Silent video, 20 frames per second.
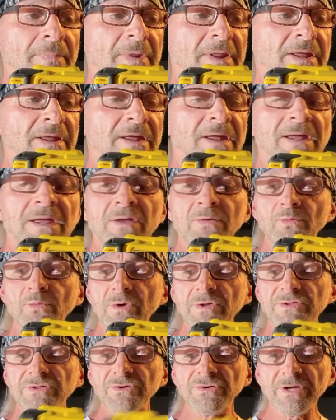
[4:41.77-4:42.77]
And
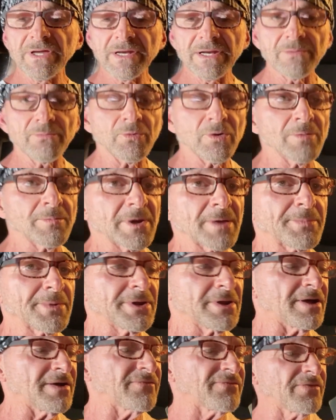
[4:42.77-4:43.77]
once you get it warmed up
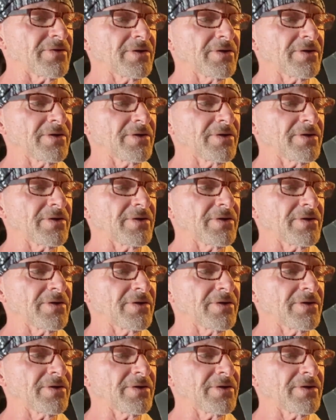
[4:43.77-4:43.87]
enough,